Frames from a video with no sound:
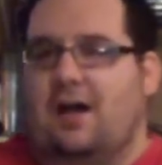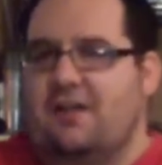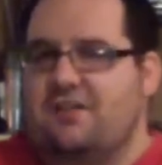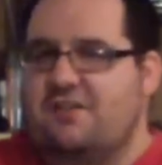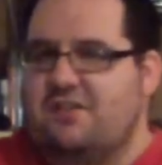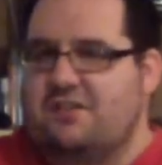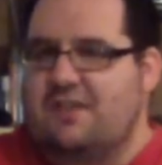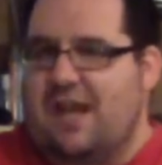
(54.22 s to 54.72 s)

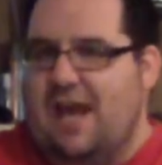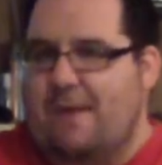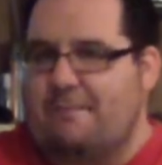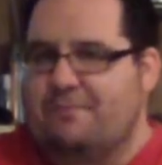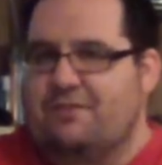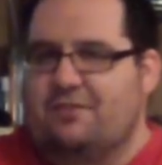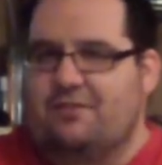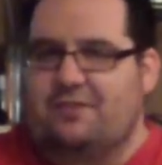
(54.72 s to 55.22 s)
Just
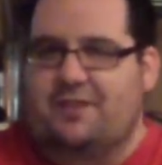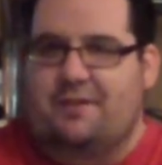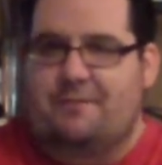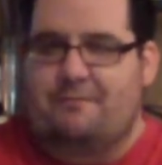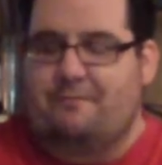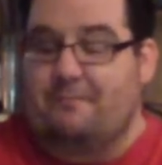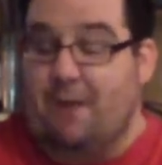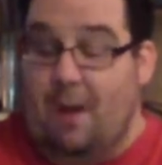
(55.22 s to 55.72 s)

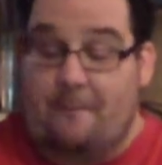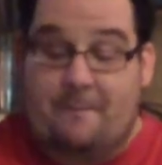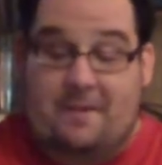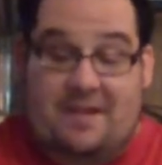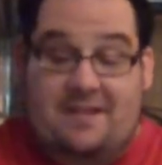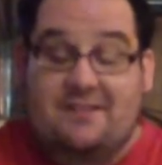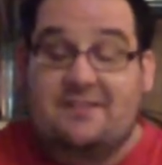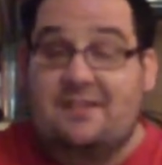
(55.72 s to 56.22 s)
absolutely
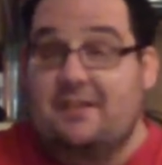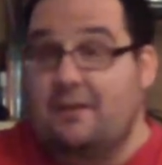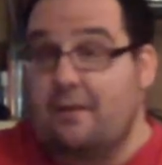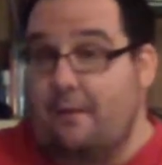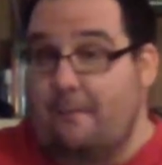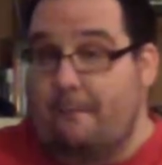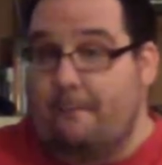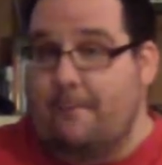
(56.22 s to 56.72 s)

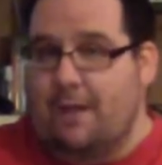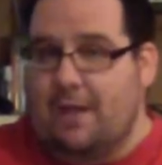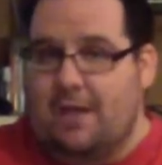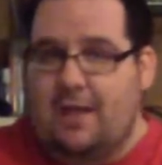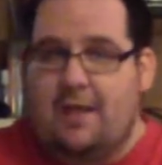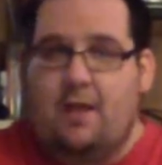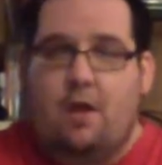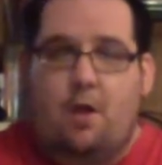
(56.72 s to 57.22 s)
amazing
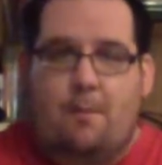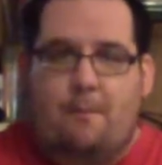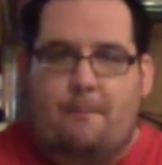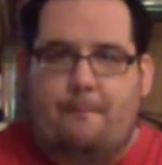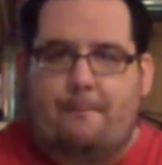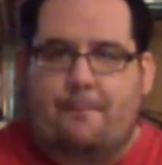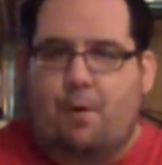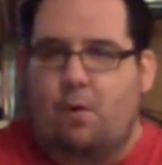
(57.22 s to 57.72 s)
by
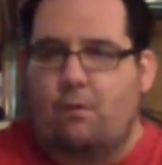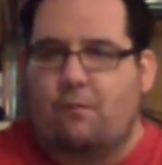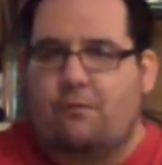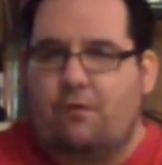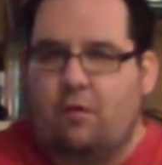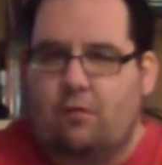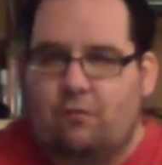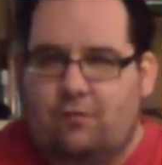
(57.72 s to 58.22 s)

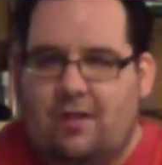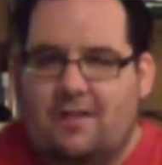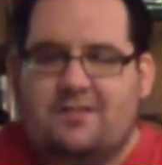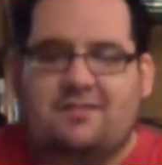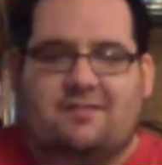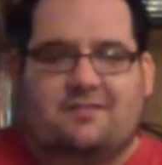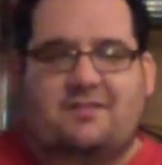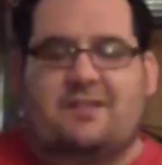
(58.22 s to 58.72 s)
both
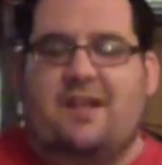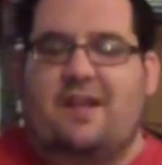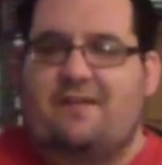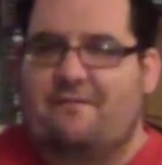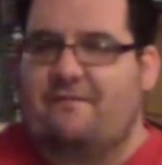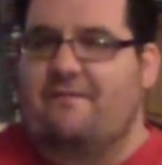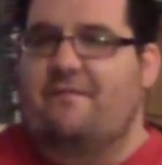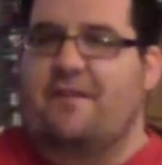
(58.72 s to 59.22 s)
wrestlers,
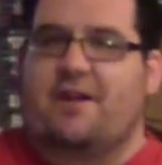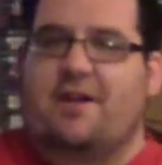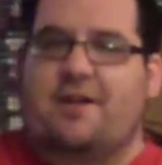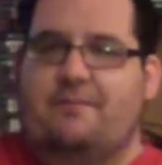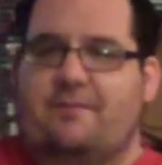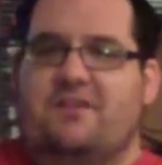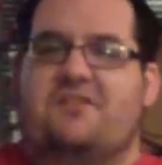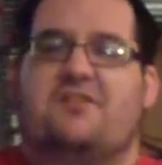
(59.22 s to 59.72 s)
and
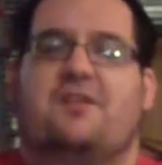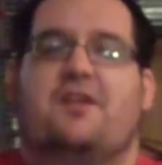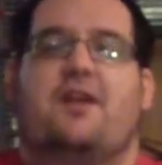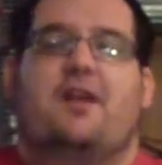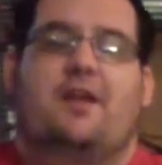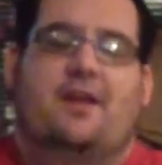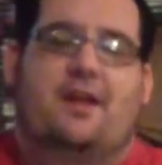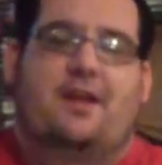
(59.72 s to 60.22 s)
very much
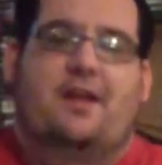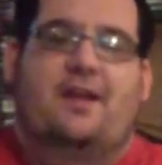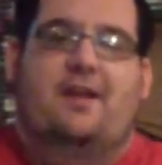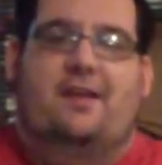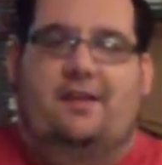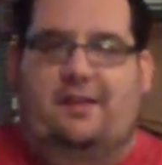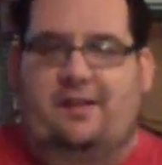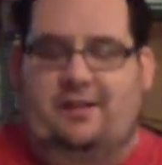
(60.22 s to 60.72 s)

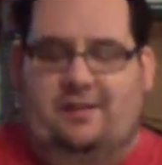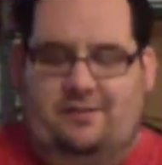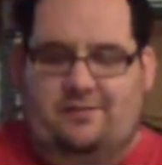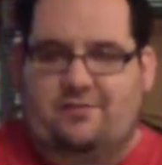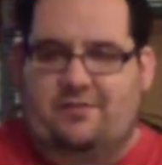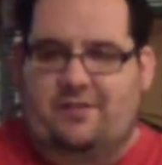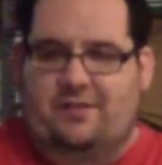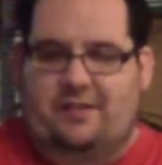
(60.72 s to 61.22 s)

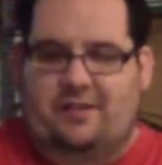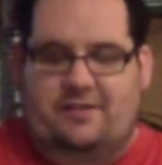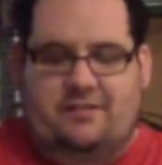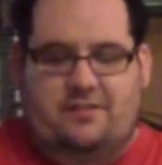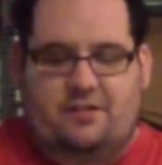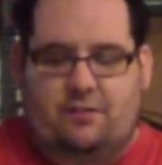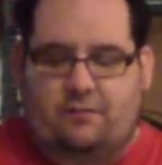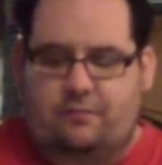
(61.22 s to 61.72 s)
enjoyed it.
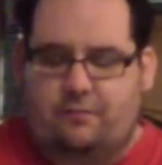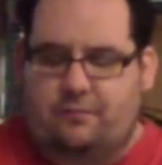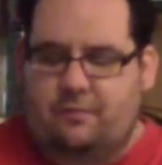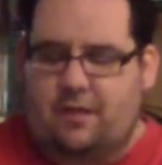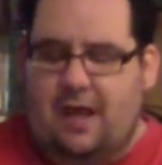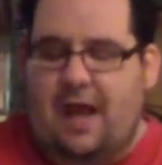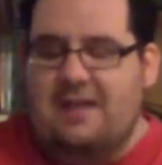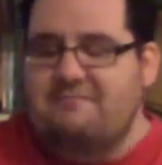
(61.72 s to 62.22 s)
So,
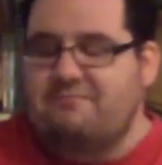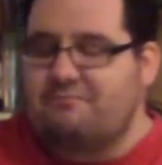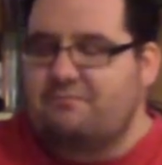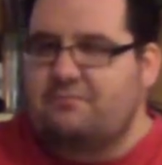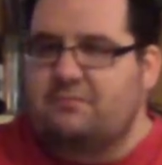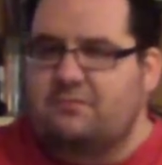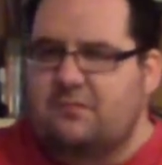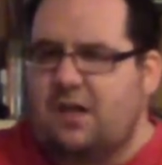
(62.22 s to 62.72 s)

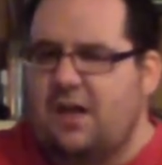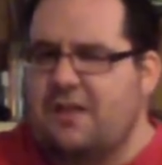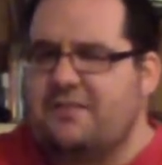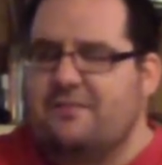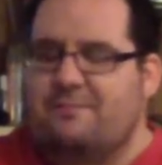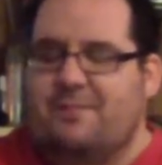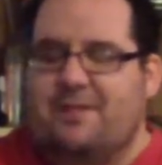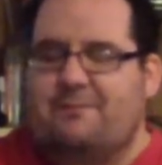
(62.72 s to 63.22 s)

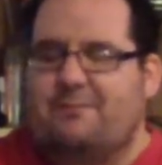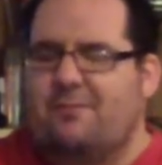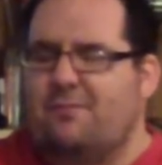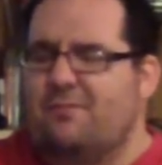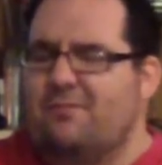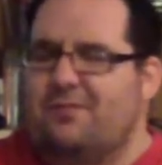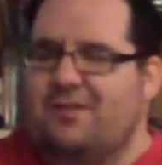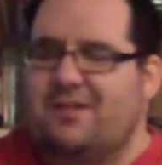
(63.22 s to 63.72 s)
other people
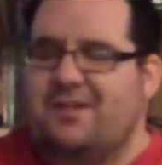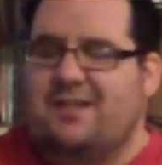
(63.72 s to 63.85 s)
weren't